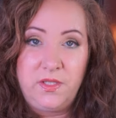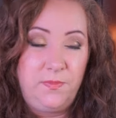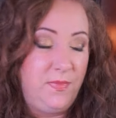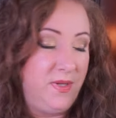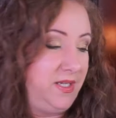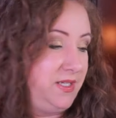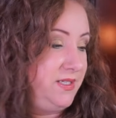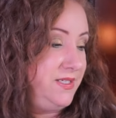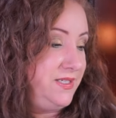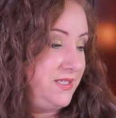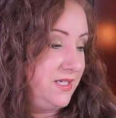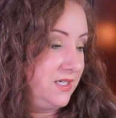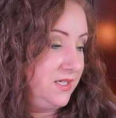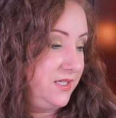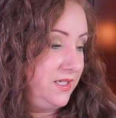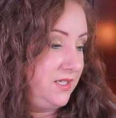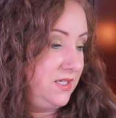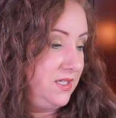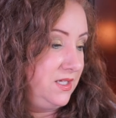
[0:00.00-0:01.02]
to be
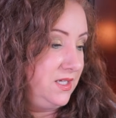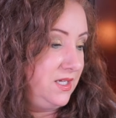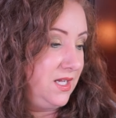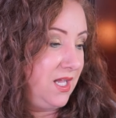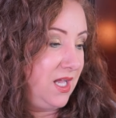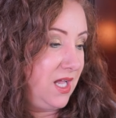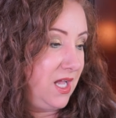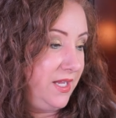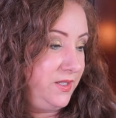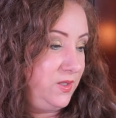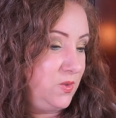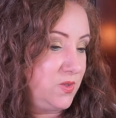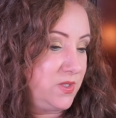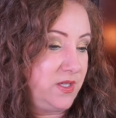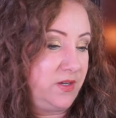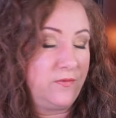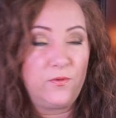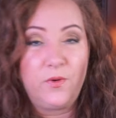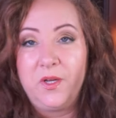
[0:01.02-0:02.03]
done. I use
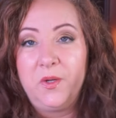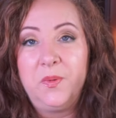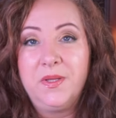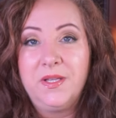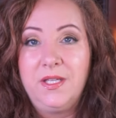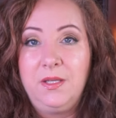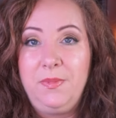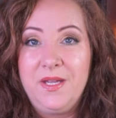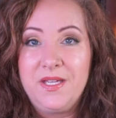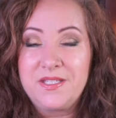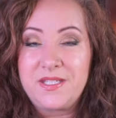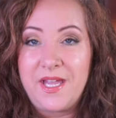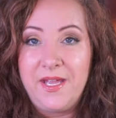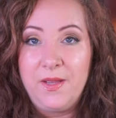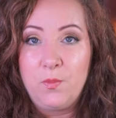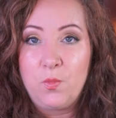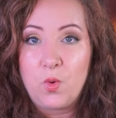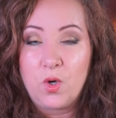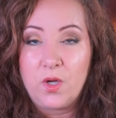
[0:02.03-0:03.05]
it frequently because I
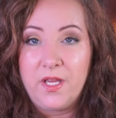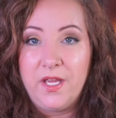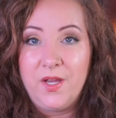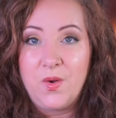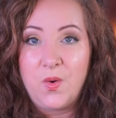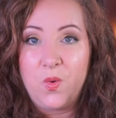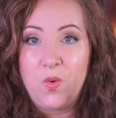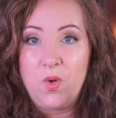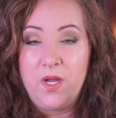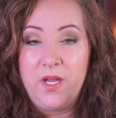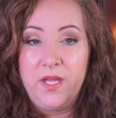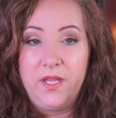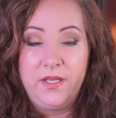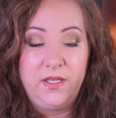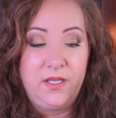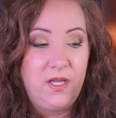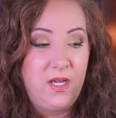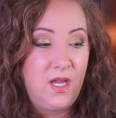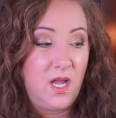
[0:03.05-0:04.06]
am working
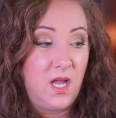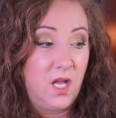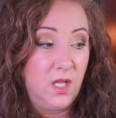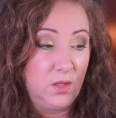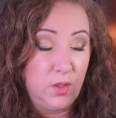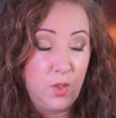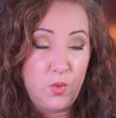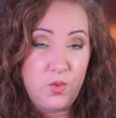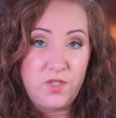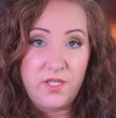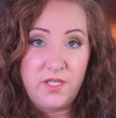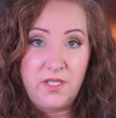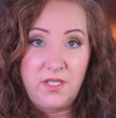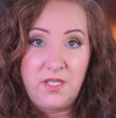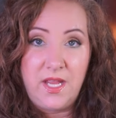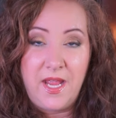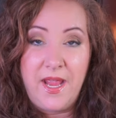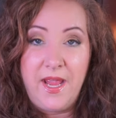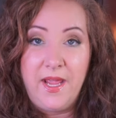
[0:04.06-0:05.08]
on a
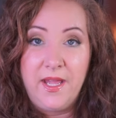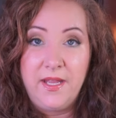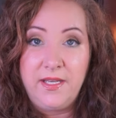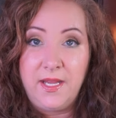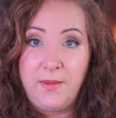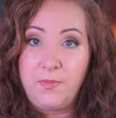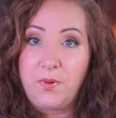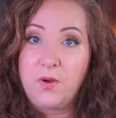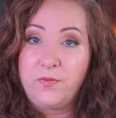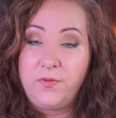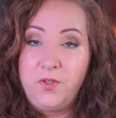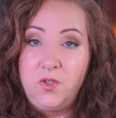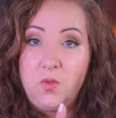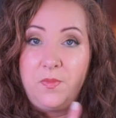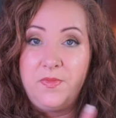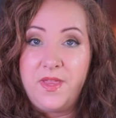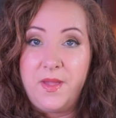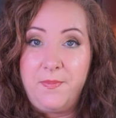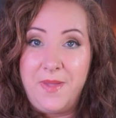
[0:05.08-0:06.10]
lotion and a
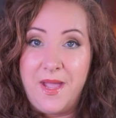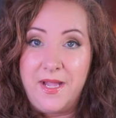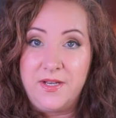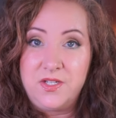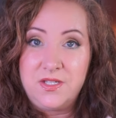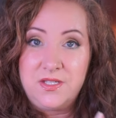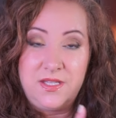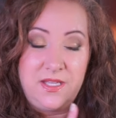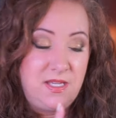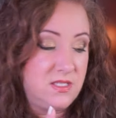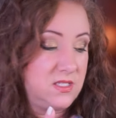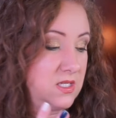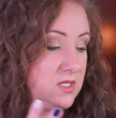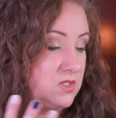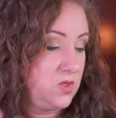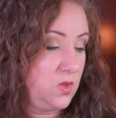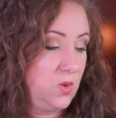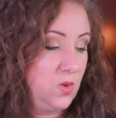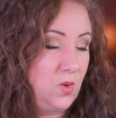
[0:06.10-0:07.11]
perfume that matches this,
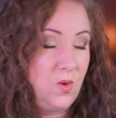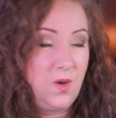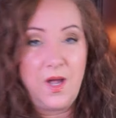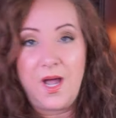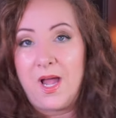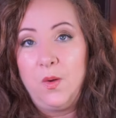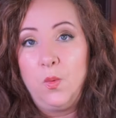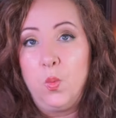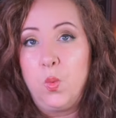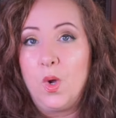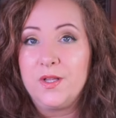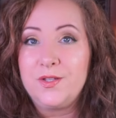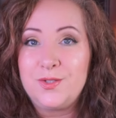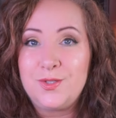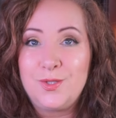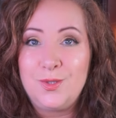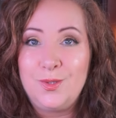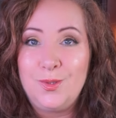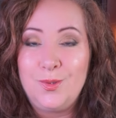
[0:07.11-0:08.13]
so I want
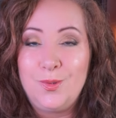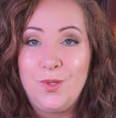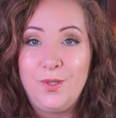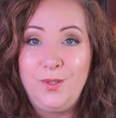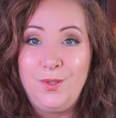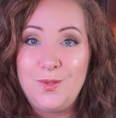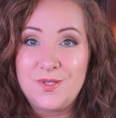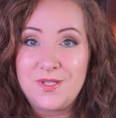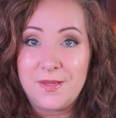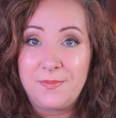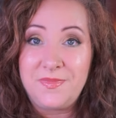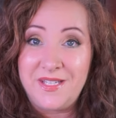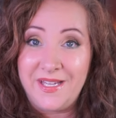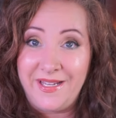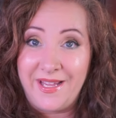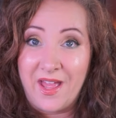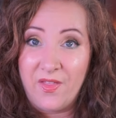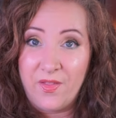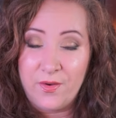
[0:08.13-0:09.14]
to use them
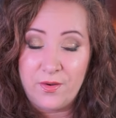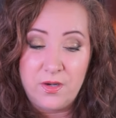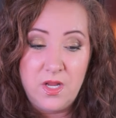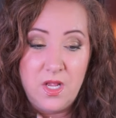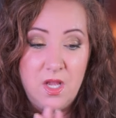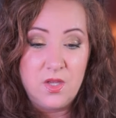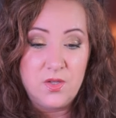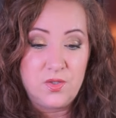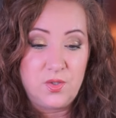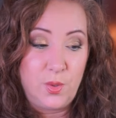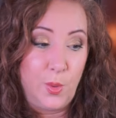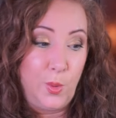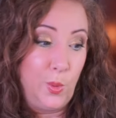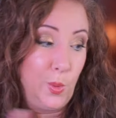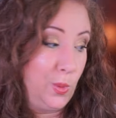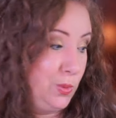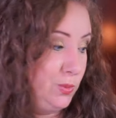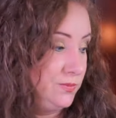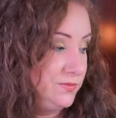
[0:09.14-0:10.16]
together.
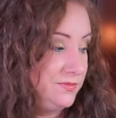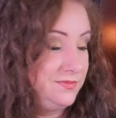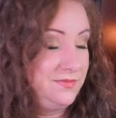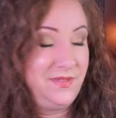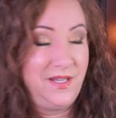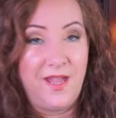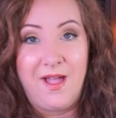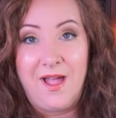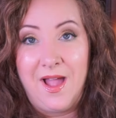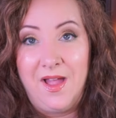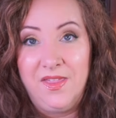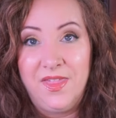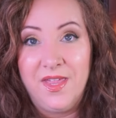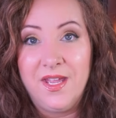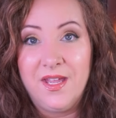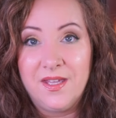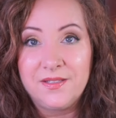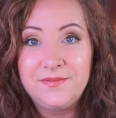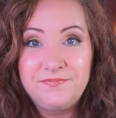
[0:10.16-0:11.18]
So yeah, I
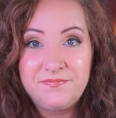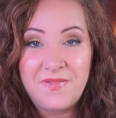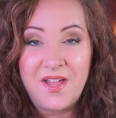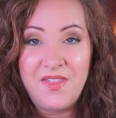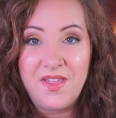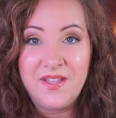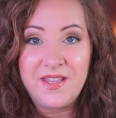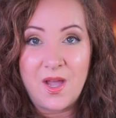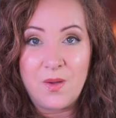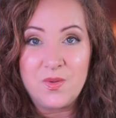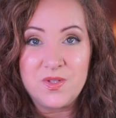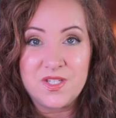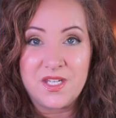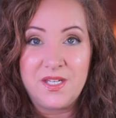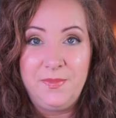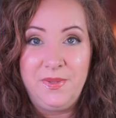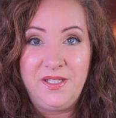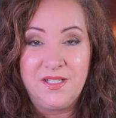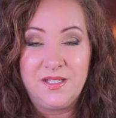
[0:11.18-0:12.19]
think I think that one's
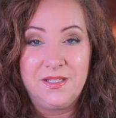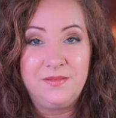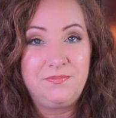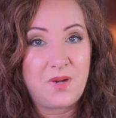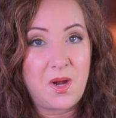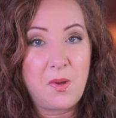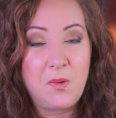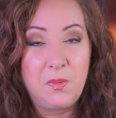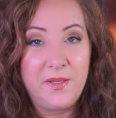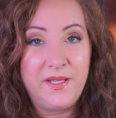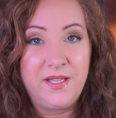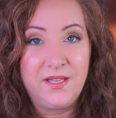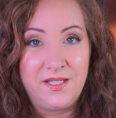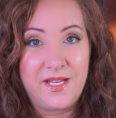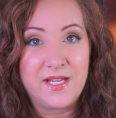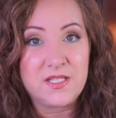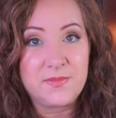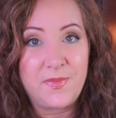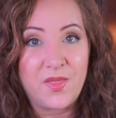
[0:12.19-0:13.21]
going to be done probably in the
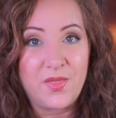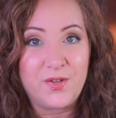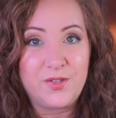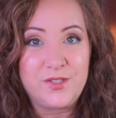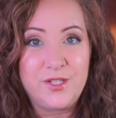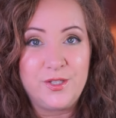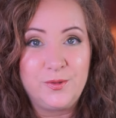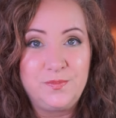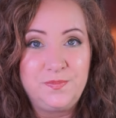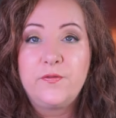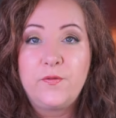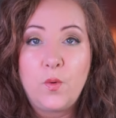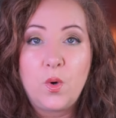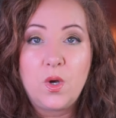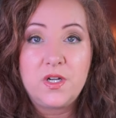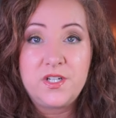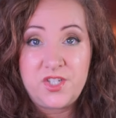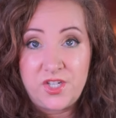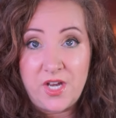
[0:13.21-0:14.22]
next month or two.
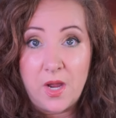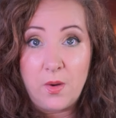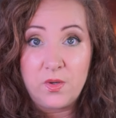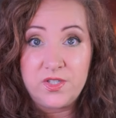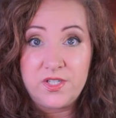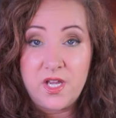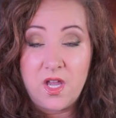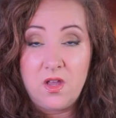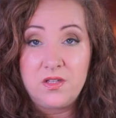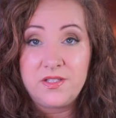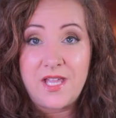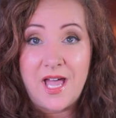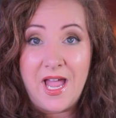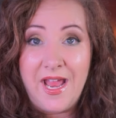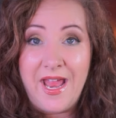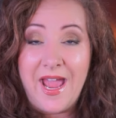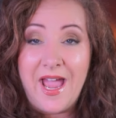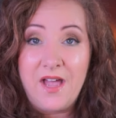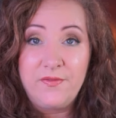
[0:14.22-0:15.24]
For shower gels,
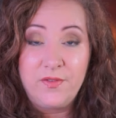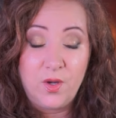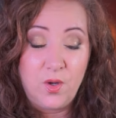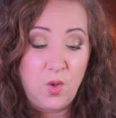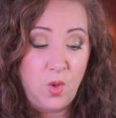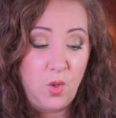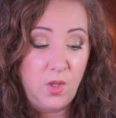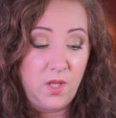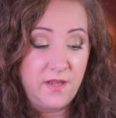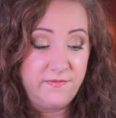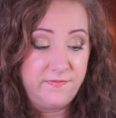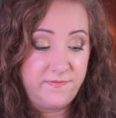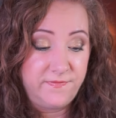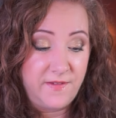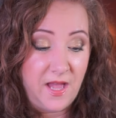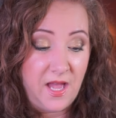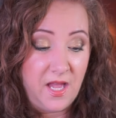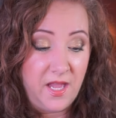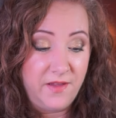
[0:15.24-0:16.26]
I have a goal of
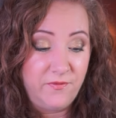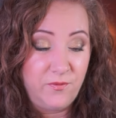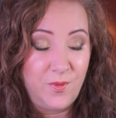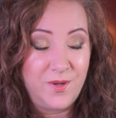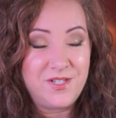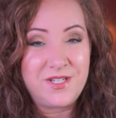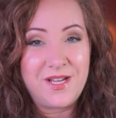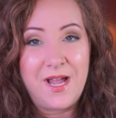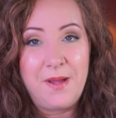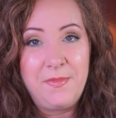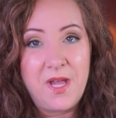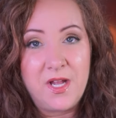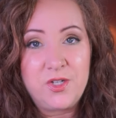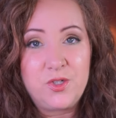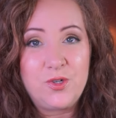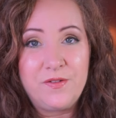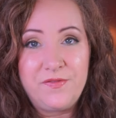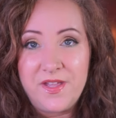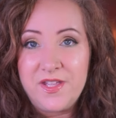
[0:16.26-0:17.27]
five, which I'm not
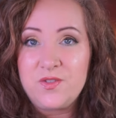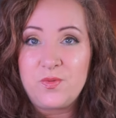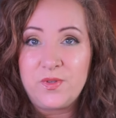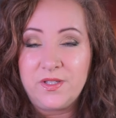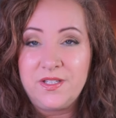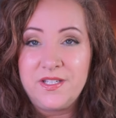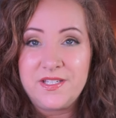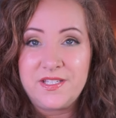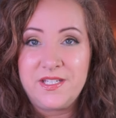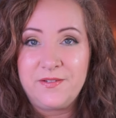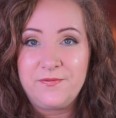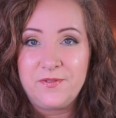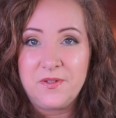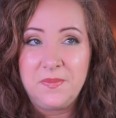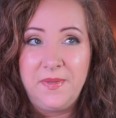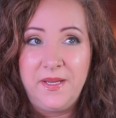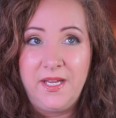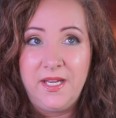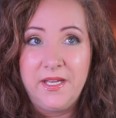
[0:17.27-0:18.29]
sure if that's realistic for
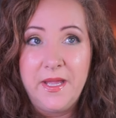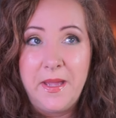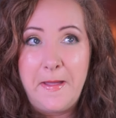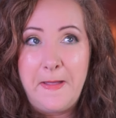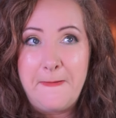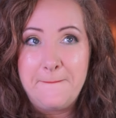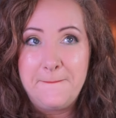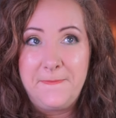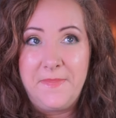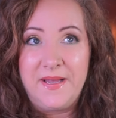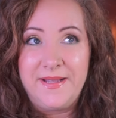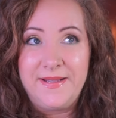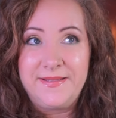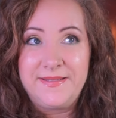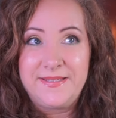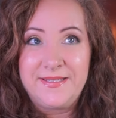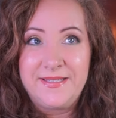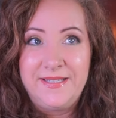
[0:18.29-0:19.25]
me, but